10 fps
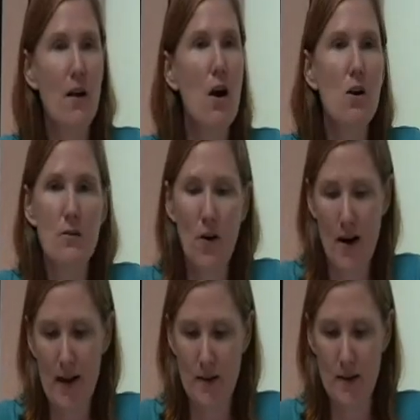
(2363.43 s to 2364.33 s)
the art of our
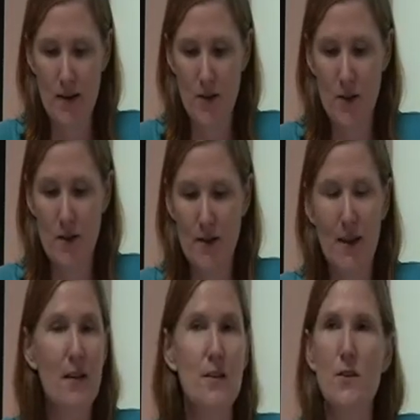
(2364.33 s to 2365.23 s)
ancestors
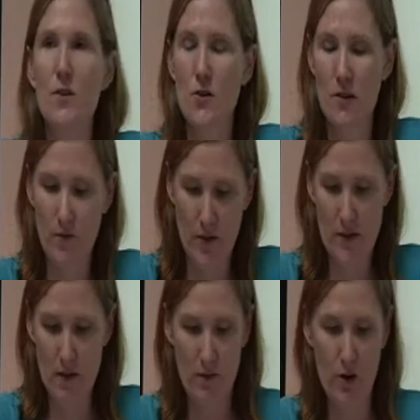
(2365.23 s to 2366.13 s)
and the discursive
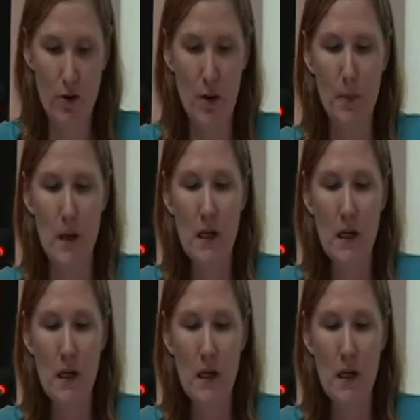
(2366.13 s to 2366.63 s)
reason of Europe.